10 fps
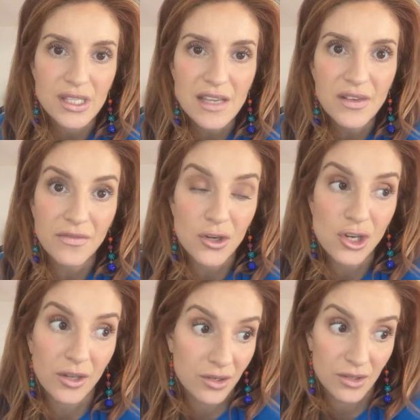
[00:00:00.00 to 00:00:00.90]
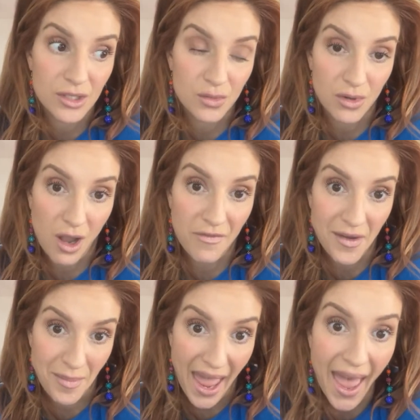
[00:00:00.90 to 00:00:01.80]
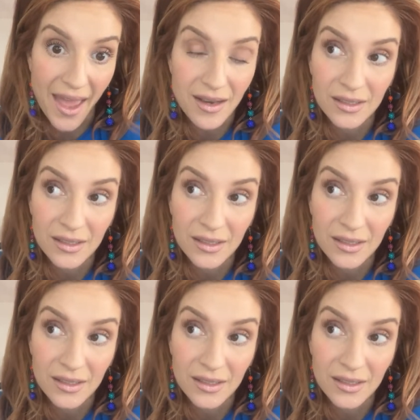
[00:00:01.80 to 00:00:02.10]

even if our childhoods were often bad.